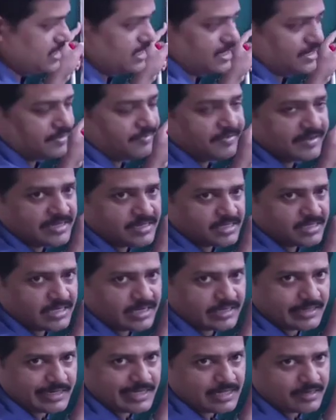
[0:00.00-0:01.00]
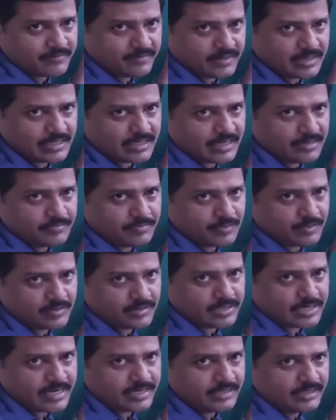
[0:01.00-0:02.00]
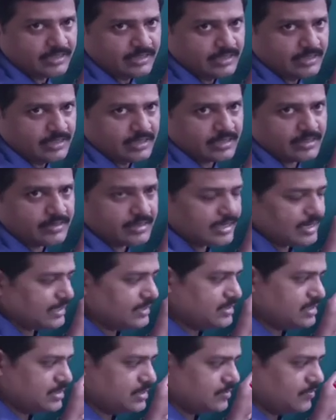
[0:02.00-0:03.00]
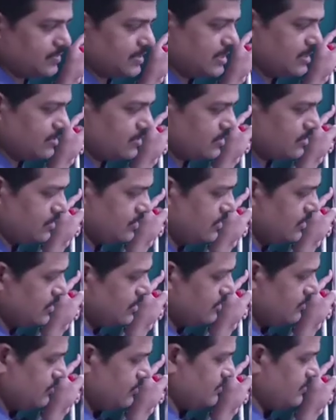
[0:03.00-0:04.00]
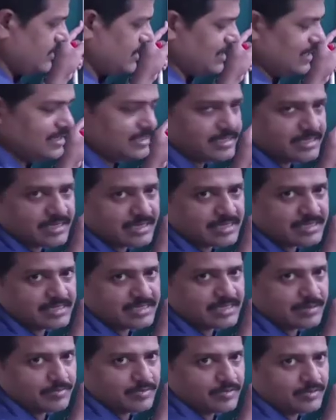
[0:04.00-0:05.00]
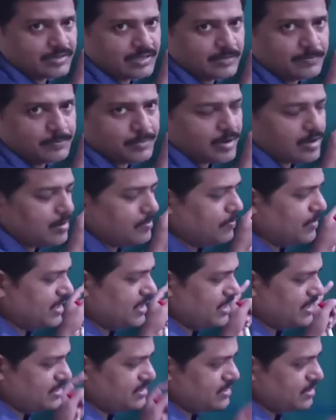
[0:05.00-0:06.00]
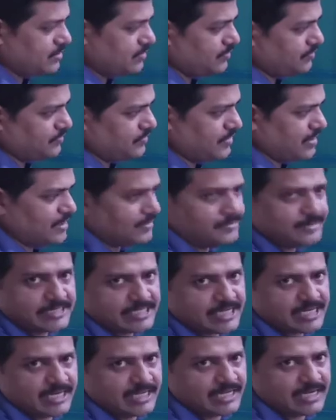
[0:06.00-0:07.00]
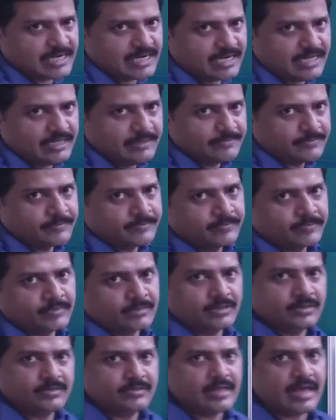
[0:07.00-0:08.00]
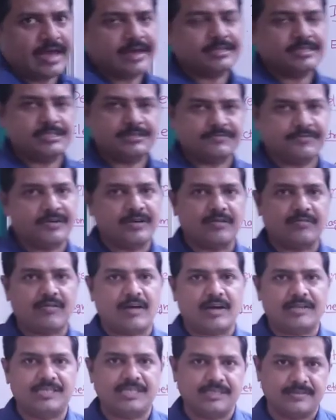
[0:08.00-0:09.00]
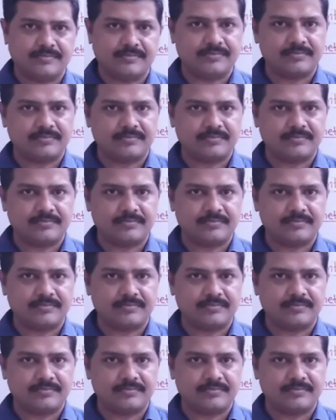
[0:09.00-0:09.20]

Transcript: reverse order we can put, right? In the next video, we will discuss about the properties of waves clearly. Thanks for watching.